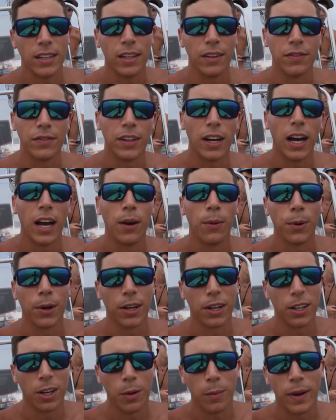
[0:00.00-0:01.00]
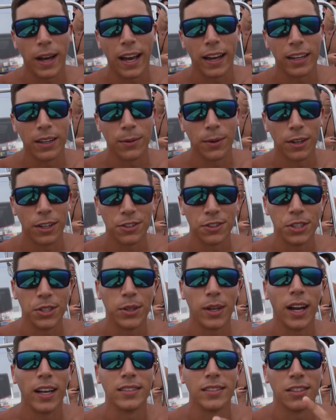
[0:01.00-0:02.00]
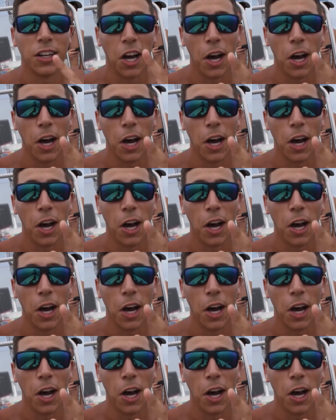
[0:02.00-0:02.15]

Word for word: And if not, we're gonna go back and we're gonna show you guys